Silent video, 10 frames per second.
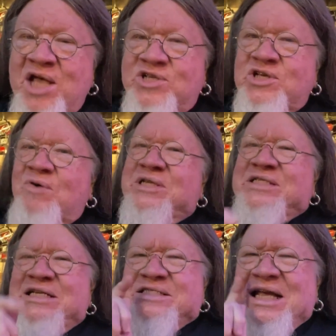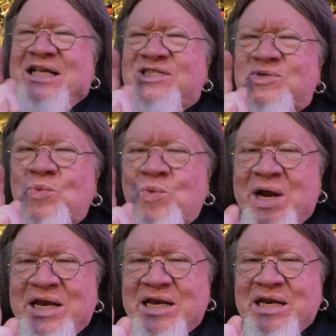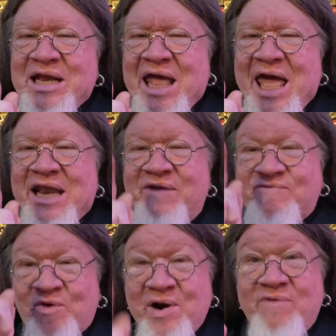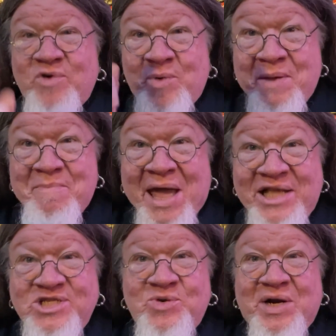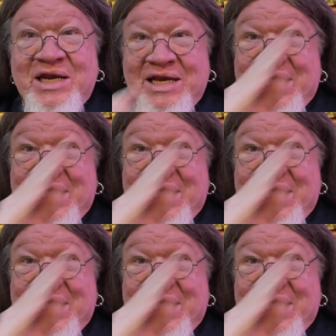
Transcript: So it says it's written and it forever remains written.